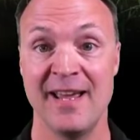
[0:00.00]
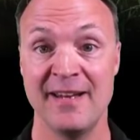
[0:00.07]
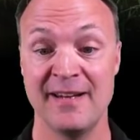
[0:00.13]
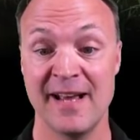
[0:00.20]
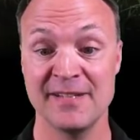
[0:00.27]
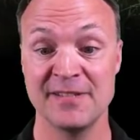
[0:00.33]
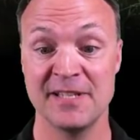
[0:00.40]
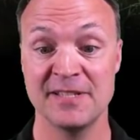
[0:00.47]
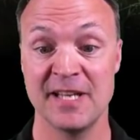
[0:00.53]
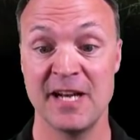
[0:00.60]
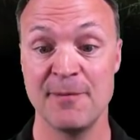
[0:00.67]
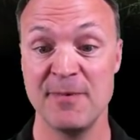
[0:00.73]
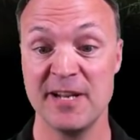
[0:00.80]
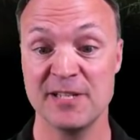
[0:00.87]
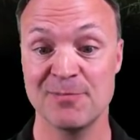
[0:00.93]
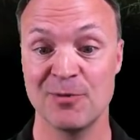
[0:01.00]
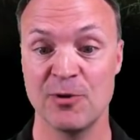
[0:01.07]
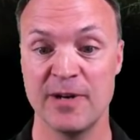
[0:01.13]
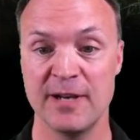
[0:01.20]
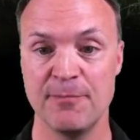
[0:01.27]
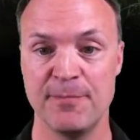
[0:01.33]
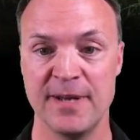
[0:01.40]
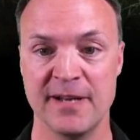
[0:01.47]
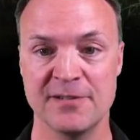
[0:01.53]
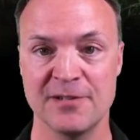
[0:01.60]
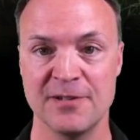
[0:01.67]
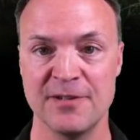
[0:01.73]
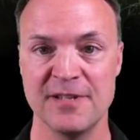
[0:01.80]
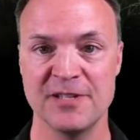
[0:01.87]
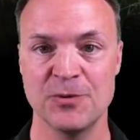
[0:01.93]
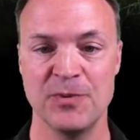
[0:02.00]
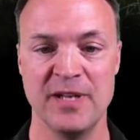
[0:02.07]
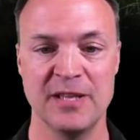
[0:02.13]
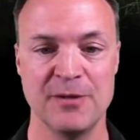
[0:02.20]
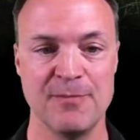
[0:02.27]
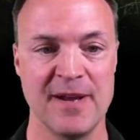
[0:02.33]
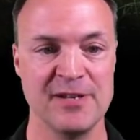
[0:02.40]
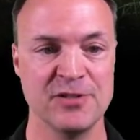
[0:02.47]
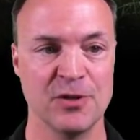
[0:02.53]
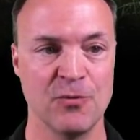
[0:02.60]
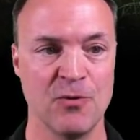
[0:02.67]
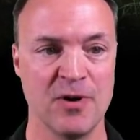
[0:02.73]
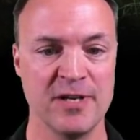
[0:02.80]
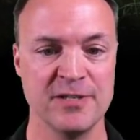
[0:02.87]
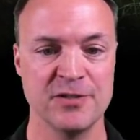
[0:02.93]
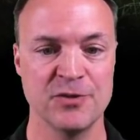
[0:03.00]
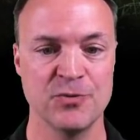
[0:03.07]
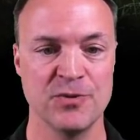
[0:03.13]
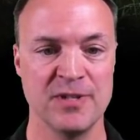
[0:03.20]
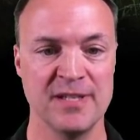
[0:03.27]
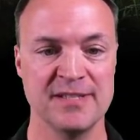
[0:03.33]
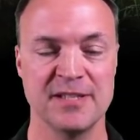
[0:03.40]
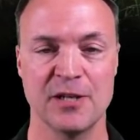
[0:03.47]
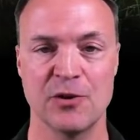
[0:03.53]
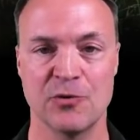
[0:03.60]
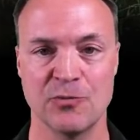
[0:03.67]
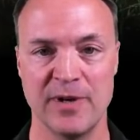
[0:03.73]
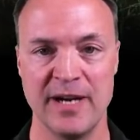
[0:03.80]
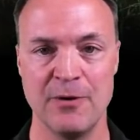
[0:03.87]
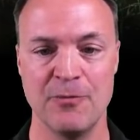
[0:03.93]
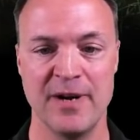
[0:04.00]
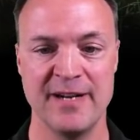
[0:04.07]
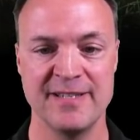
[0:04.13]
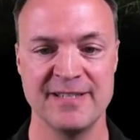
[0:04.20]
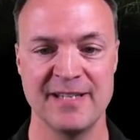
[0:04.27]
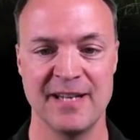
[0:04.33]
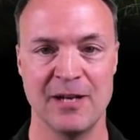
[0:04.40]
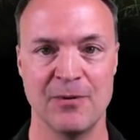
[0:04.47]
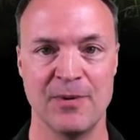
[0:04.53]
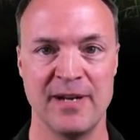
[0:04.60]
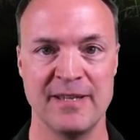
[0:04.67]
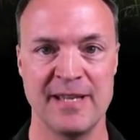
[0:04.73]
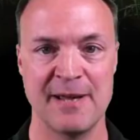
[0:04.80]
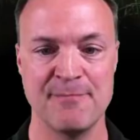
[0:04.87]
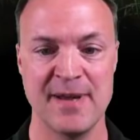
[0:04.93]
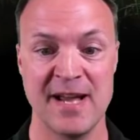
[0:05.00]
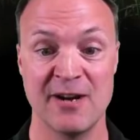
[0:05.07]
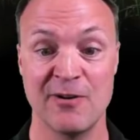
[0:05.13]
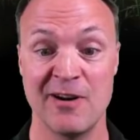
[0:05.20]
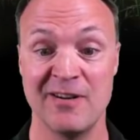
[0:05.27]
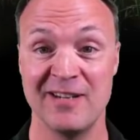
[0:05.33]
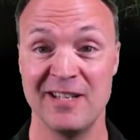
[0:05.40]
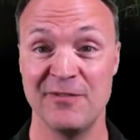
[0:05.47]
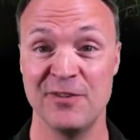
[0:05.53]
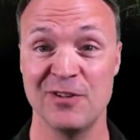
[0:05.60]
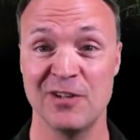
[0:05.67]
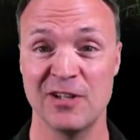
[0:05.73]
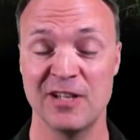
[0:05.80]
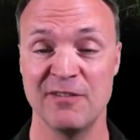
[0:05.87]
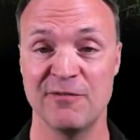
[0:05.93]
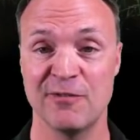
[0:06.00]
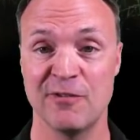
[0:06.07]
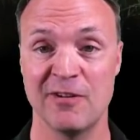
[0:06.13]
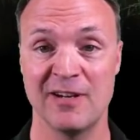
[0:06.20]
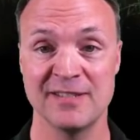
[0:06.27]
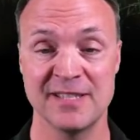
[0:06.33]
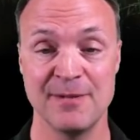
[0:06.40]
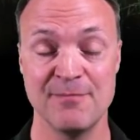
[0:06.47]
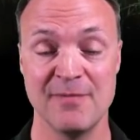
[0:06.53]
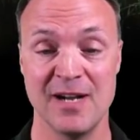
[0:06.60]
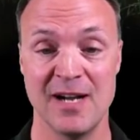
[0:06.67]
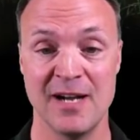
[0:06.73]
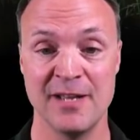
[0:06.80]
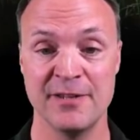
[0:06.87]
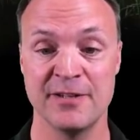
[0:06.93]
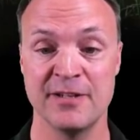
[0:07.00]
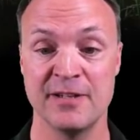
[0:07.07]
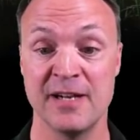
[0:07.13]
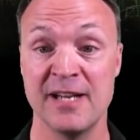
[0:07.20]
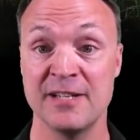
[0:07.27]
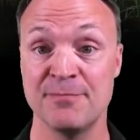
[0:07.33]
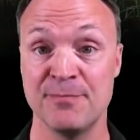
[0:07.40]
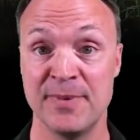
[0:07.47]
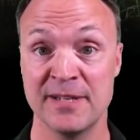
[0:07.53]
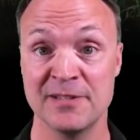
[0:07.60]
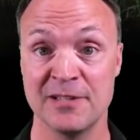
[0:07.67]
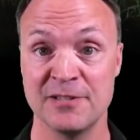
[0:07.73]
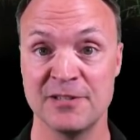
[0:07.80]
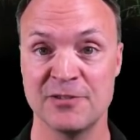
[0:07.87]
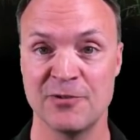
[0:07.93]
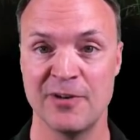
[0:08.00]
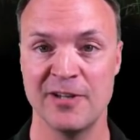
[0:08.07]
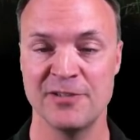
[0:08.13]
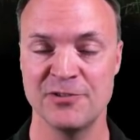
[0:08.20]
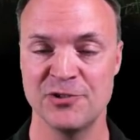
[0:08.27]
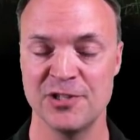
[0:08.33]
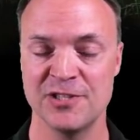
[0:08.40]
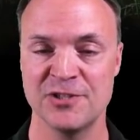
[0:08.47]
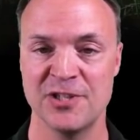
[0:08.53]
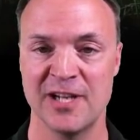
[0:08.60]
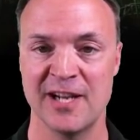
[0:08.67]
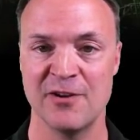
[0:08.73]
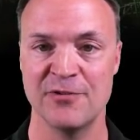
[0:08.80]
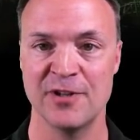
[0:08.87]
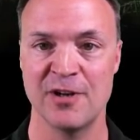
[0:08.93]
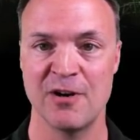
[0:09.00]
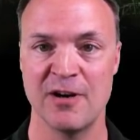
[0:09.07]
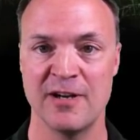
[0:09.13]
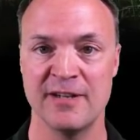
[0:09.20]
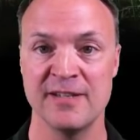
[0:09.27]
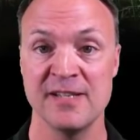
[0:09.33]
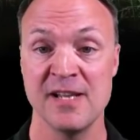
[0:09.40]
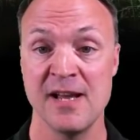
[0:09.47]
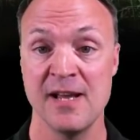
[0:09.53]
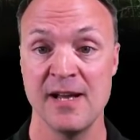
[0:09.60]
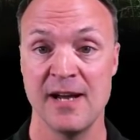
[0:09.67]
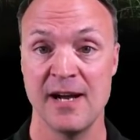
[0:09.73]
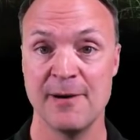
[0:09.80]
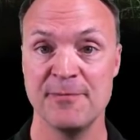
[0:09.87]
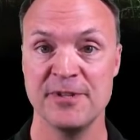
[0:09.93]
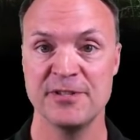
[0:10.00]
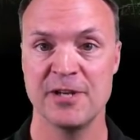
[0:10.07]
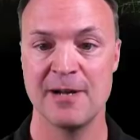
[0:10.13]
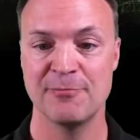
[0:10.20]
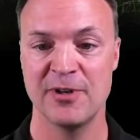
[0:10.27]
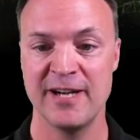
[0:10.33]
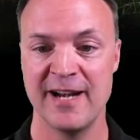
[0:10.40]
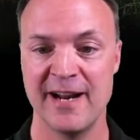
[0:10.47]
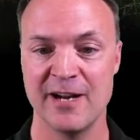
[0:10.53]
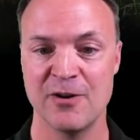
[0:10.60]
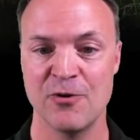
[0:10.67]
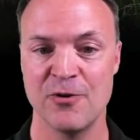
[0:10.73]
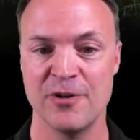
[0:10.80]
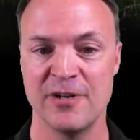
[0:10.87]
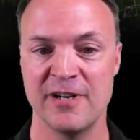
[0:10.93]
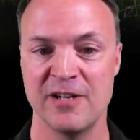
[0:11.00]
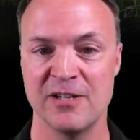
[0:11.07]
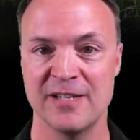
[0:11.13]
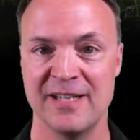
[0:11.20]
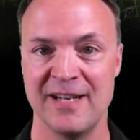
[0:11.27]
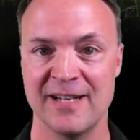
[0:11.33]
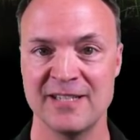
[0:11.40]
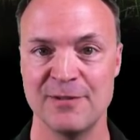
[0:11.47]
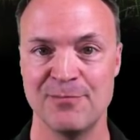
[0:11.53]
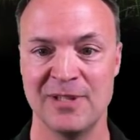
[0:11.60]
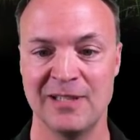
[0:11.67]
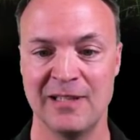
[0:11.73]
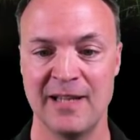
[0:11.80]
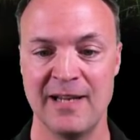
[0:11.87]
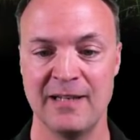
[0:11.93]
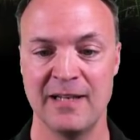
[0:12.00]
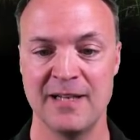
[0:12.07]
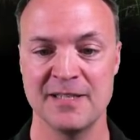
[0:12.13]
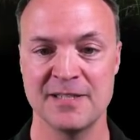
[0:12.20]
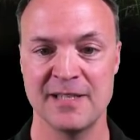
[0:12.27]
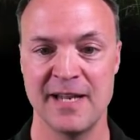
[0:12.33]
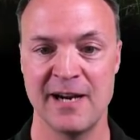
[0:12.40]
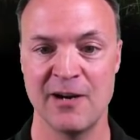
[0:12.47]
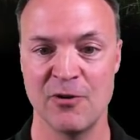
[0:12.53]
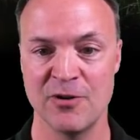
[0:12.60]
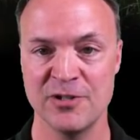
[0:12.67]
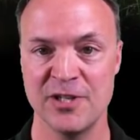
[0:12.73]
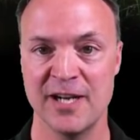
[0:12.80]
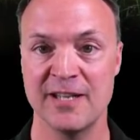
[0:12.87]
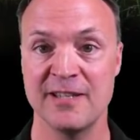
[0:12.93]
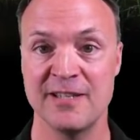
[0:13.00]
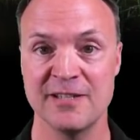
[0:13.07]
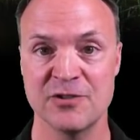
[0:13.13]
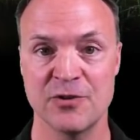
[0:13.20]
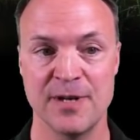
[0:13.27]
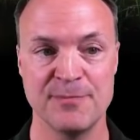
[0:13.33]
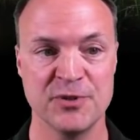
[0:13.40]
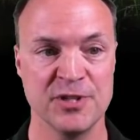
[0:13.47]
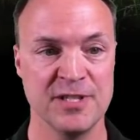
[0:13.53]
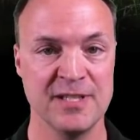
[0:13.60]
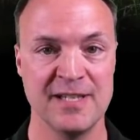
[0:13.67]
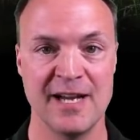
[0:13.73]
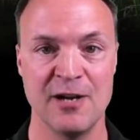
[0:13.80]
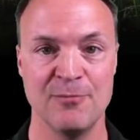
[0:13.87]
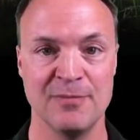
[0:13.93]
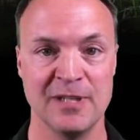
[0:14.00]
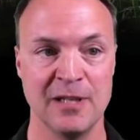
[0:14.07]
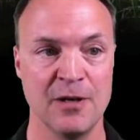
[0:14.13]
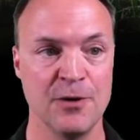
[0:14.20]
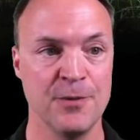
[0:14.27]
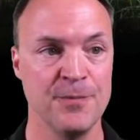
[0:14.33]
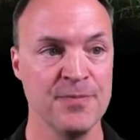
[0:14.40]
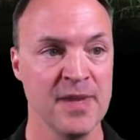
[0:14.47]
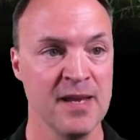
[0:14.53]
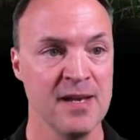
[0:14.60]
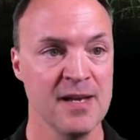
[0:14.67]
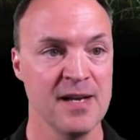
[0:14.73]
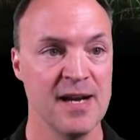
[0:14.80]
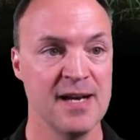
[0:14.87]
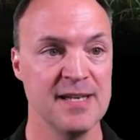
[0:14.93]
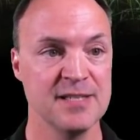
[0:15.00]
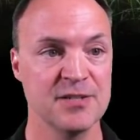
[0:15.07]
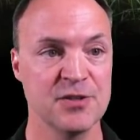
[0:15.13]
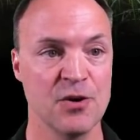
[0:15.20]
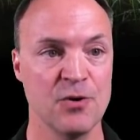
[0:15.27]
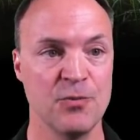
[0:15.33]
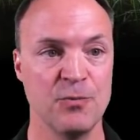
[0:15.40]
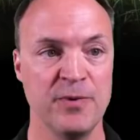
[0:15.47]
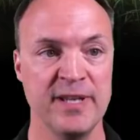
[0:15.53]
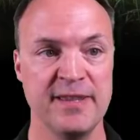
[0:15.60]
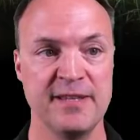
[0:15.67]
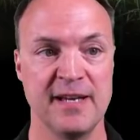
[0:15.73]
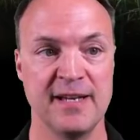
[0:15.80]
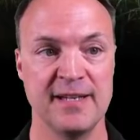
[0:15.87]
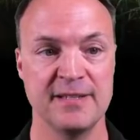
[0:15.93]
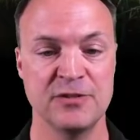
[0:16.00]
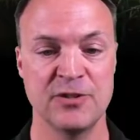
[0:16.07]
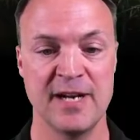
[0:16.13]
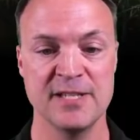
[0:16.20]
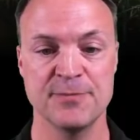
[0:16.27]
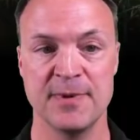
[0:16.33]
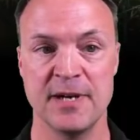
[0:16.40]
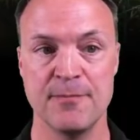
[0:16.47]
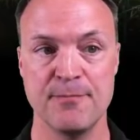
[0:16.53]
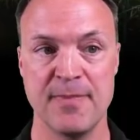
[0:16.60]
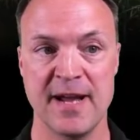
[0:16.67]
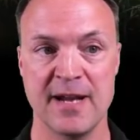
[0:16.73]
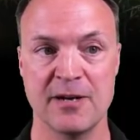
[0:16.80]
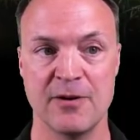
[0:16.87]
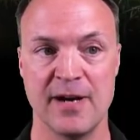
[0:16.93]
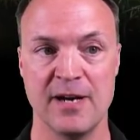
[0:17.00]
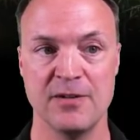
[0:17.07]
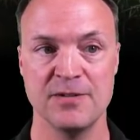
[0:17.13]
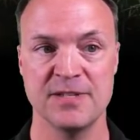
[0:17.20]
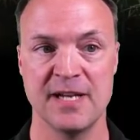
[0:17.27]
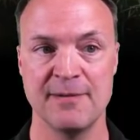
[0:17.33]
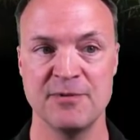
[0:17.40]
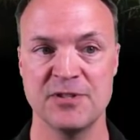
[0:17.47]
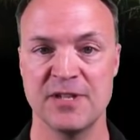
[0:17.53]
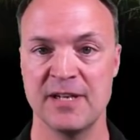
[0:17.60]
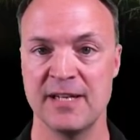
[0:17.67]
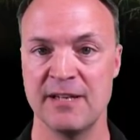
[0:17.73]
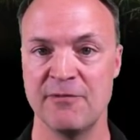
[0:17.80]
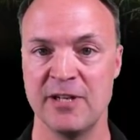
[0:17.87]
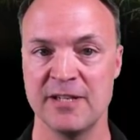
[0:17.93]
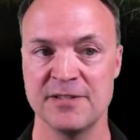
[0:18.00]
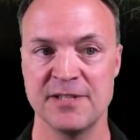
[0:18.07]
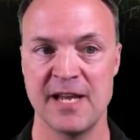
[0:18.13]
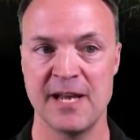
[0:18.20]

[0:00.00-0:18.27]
And as I said, I'm exploring Pixlr this week, the Magic Wand tool. It's a great way to take away that background. If you're looking for some other uh, Pixlr tutorials, just check out the card up in the top right hand corner, and I'll connect a playlist there or check in the description down below. Uh, so, with uh, transparent backgrounds, I'm just going to give an